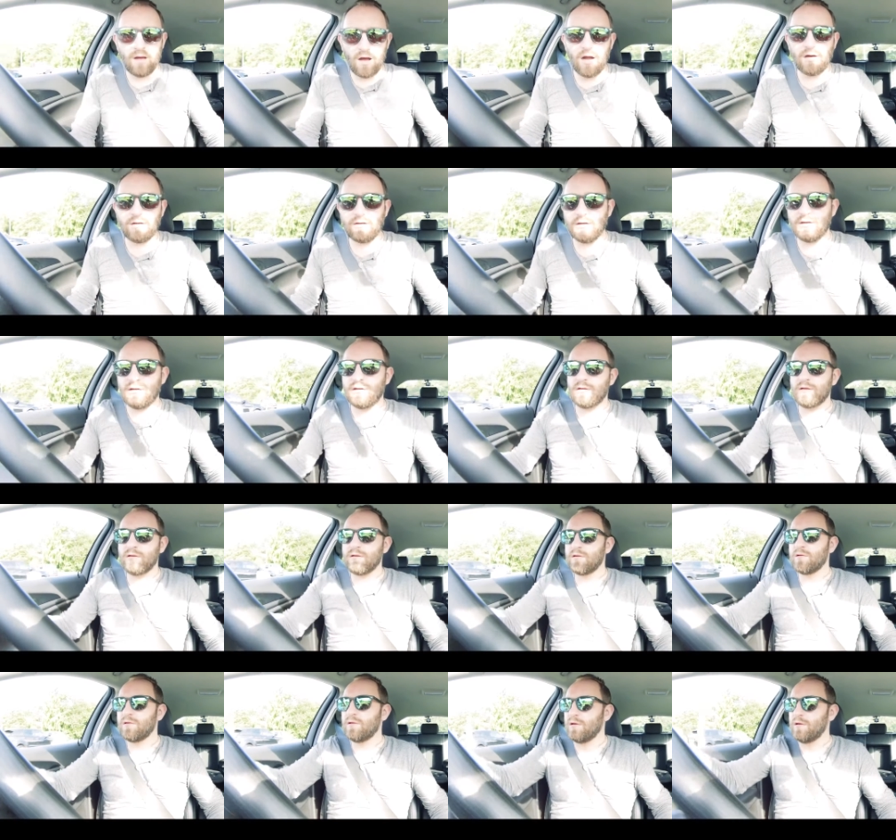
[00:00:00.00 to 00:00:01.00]
garden.
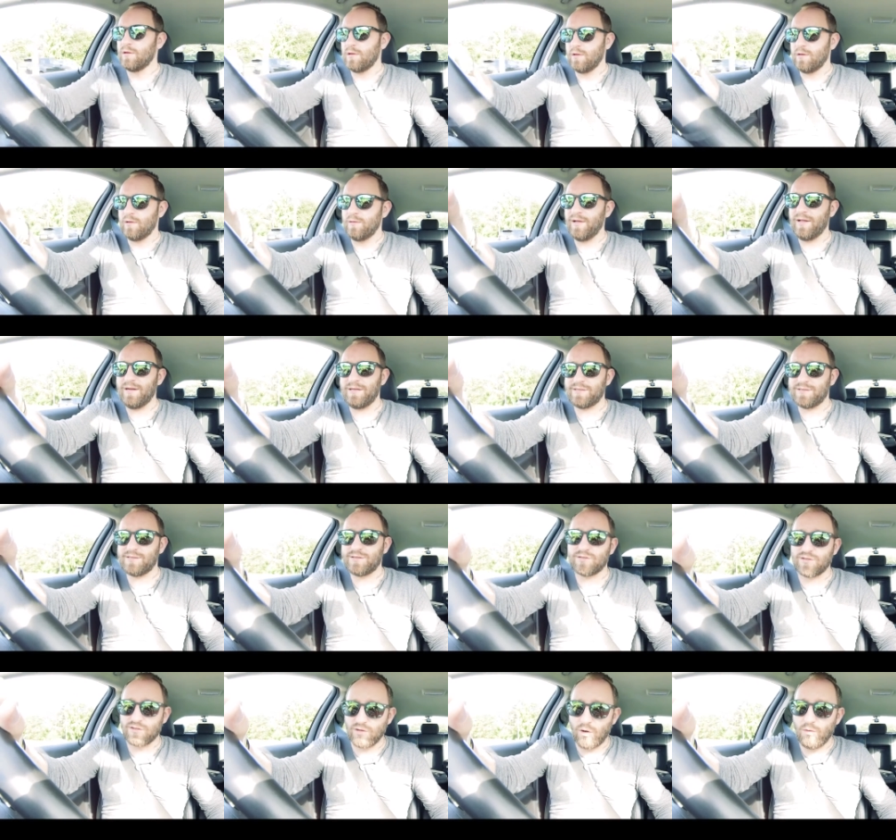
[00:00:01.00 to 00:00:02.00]
That is
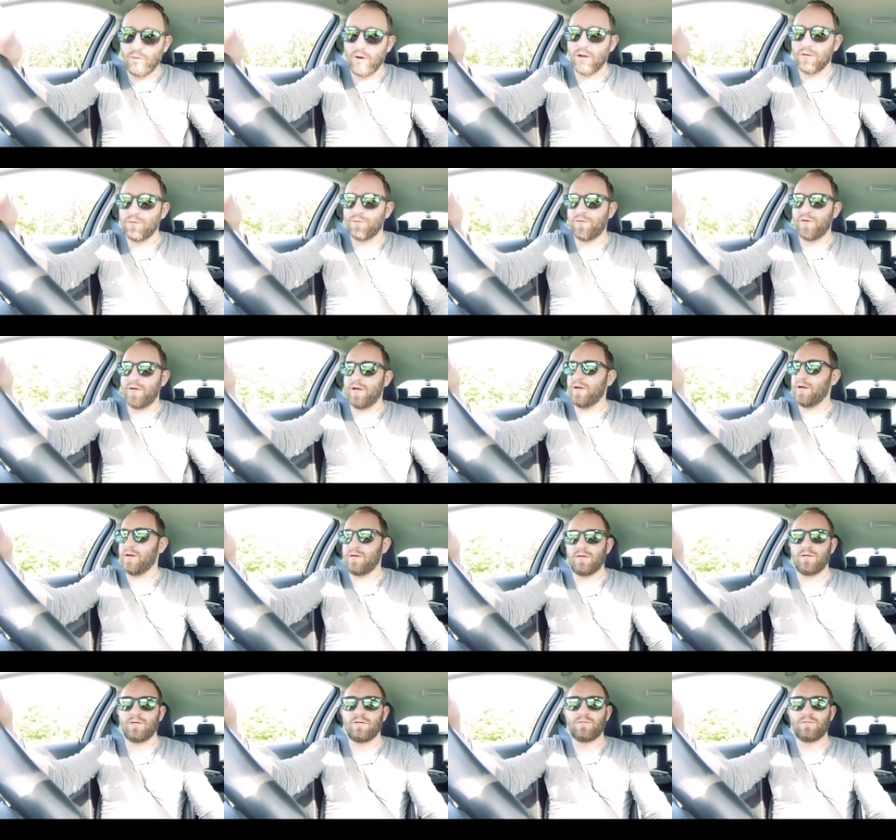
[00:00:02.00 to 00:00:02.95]
so unfair.